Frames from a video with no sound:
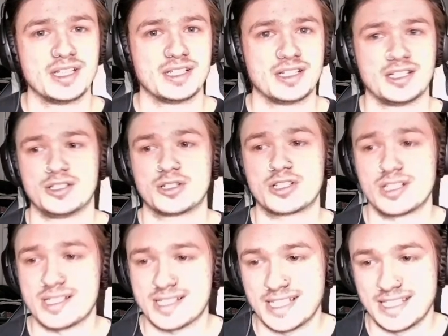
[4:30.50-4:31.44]
You're gonna
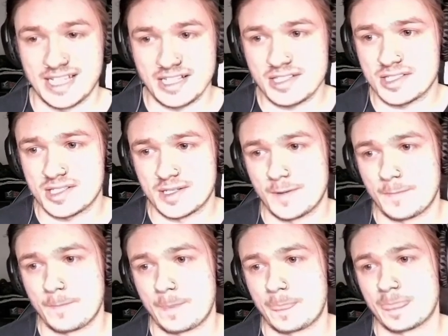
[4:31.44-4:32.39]
say yes,
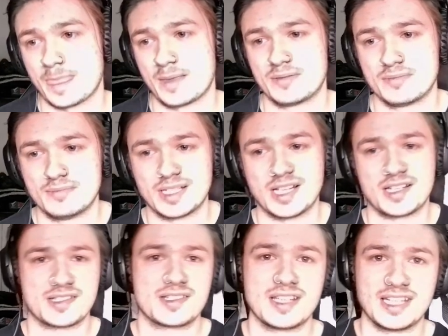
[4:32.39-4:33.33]

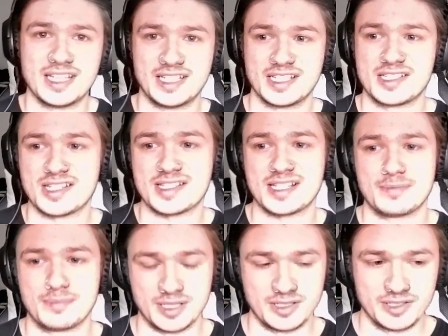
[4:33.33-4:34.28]
because it is the same
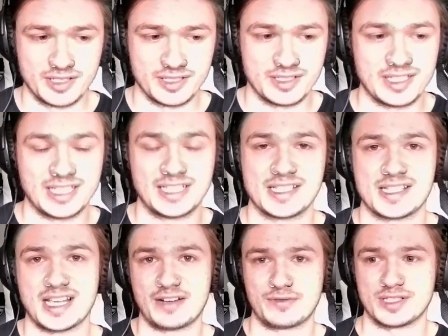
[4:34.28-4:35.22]
build, it is
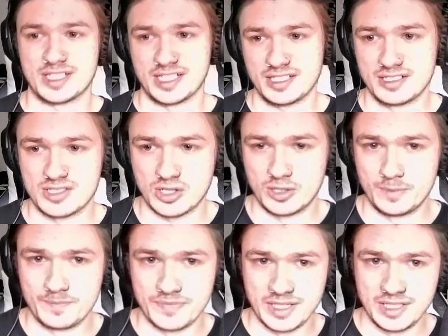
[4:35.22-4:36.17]
everything. So
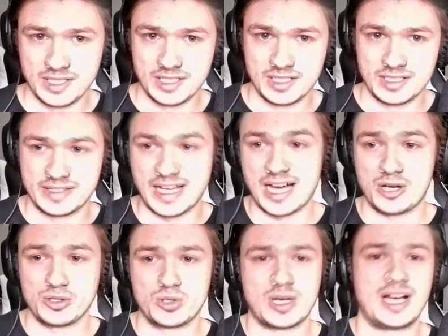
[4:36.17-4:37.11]
now
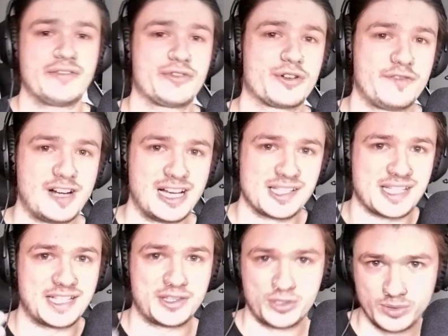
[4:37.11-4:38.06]
you have your files
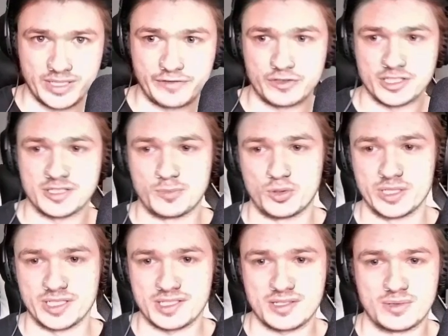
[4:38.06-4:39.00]
at 2 different
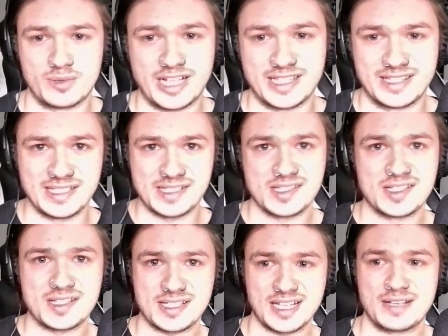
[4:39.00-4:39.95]
points, right? This is the
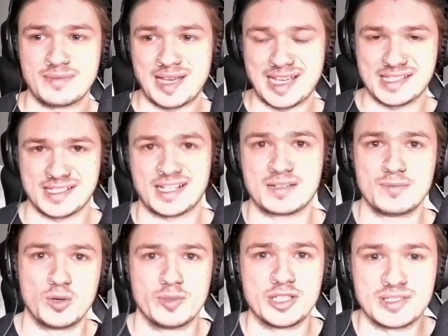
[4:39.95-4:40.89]
same exact
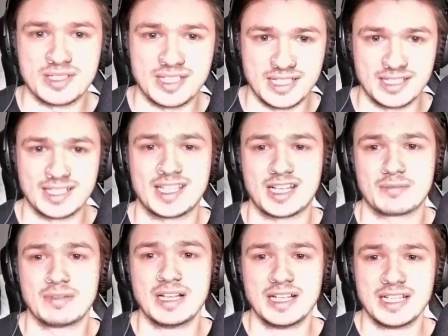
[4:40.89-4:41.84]
moment in the
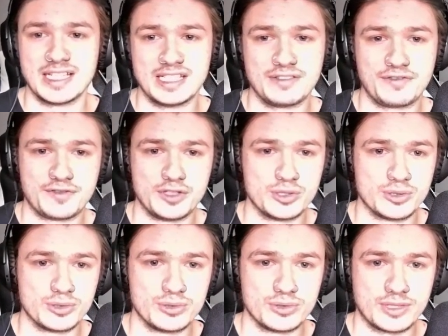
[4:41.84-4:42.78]
game. If
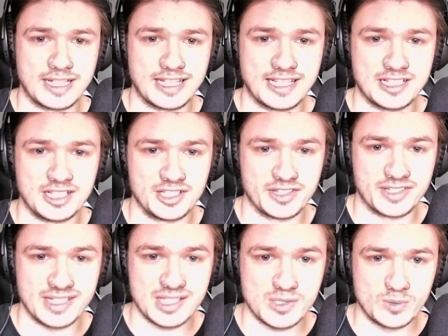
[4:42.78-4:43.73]
you click on
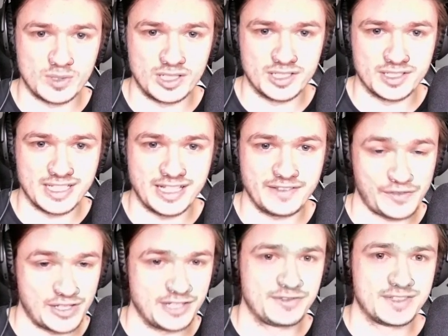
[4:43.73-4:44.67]
this one,
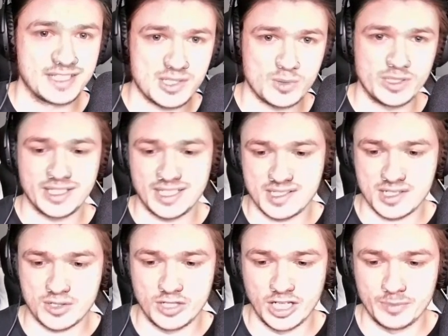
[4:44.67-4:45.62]
if this one gets
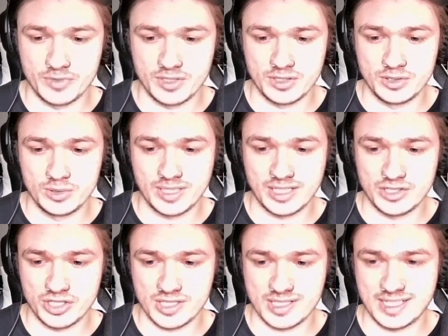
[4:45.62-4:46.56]
corrupt, you can
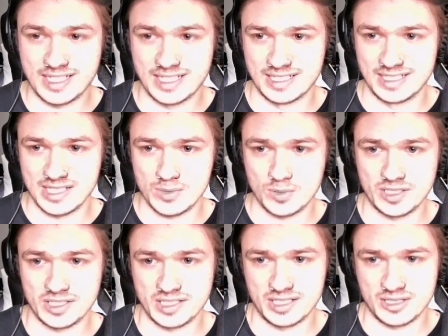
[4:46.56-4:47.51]
just take this one
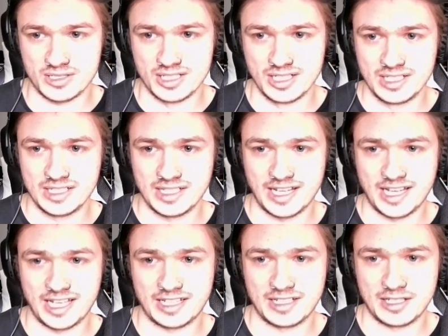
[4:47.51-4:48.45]
here
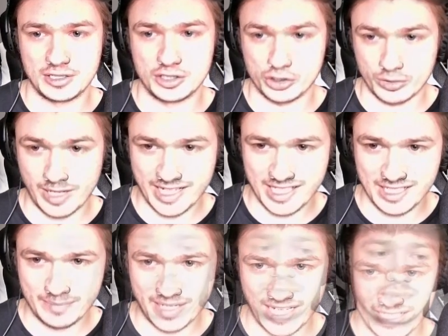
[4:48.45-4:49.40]
and drag
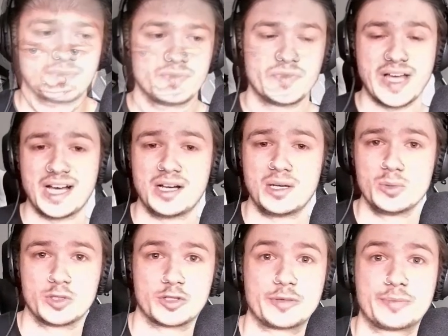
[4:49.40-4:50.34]
it back. Now
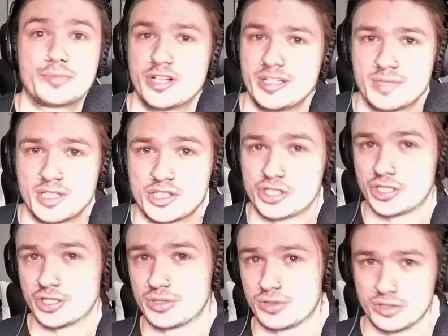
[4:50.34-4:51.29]
you're pretty much
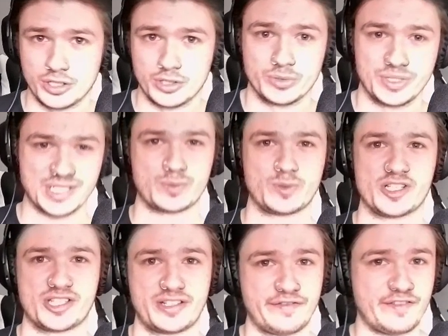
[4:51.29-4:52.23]
good to go. This
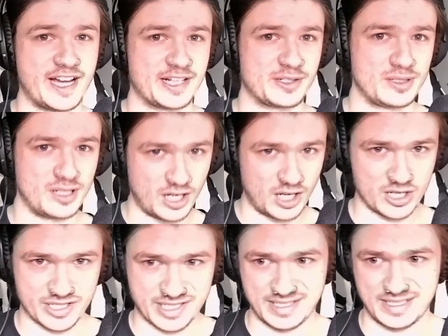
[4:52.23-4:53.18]
was the final
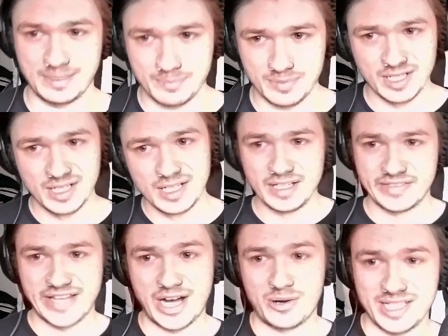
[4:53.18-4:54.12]
hard step.
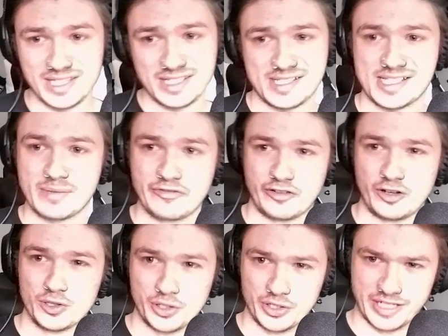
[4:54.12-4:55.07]
Now in the same
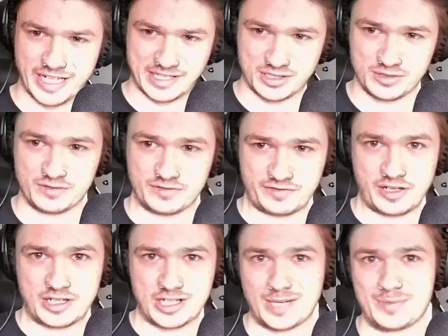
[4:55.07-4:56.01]
folder that you've
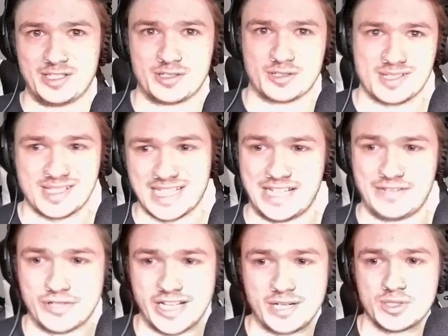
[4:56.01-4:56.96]
copied your save,
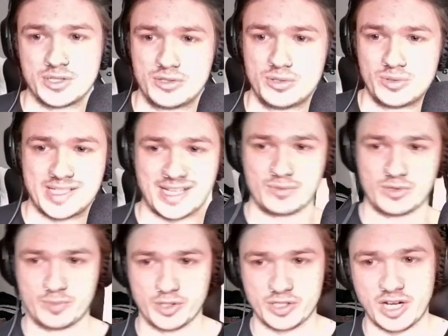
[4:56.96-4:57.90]
what I would do is I
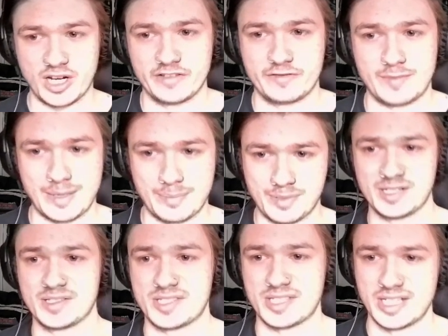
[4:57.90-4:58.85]
would put all of my
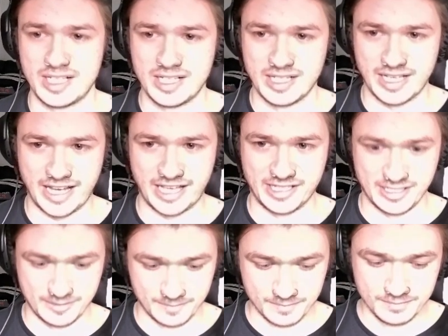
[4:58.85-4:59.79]
builds, and
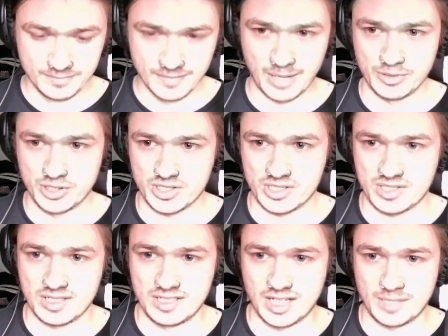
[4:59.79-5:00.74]
I would just
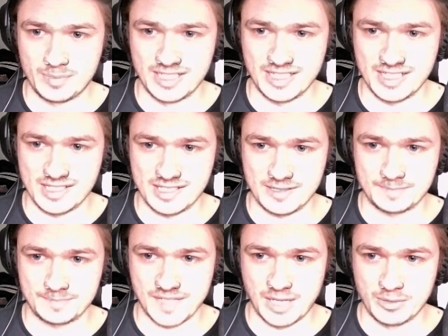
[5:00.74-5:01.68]
copy this.
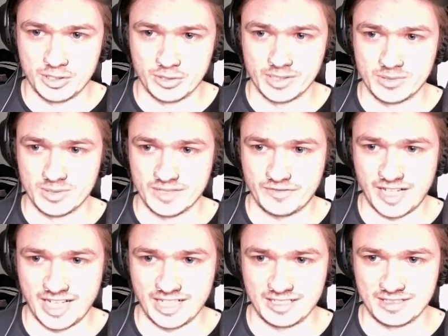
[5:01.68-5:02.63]
I would go into the
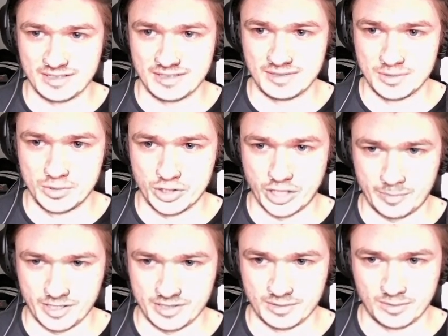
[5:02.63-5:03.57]
file, drop
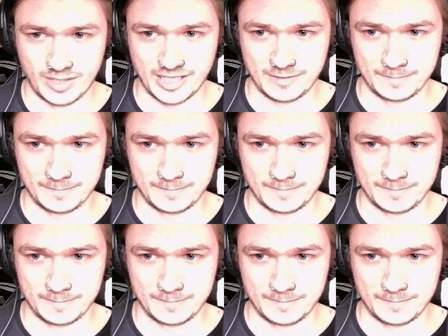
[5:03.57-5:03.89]
it, right?